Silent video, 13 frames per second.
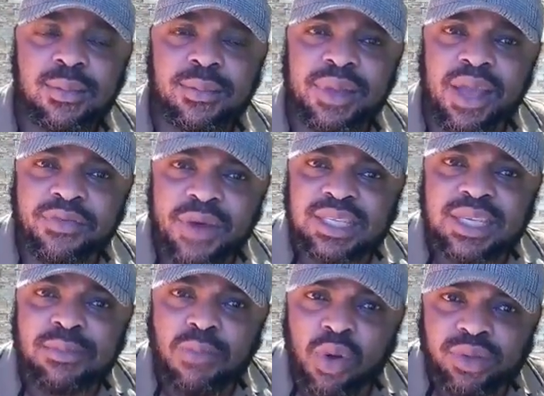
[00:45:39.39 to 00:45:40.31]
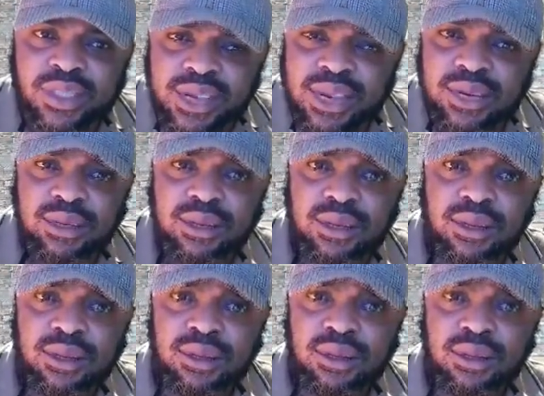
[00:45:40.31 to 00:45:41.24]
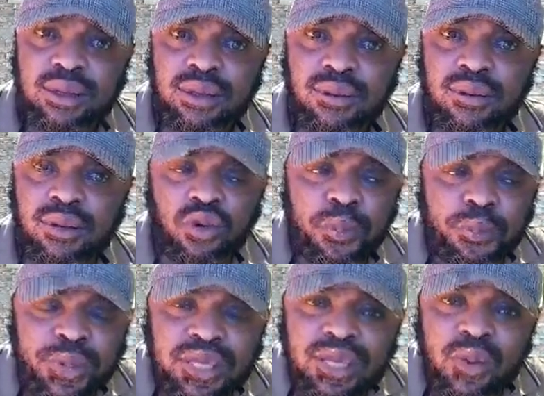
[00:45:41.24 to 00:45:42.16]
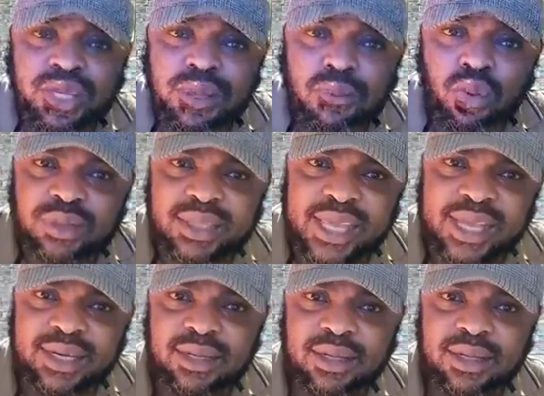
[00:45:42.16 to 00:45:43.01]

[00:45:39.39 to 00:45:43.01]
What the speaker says: Biafra is Igbo thing. It's your business with Igbo thing.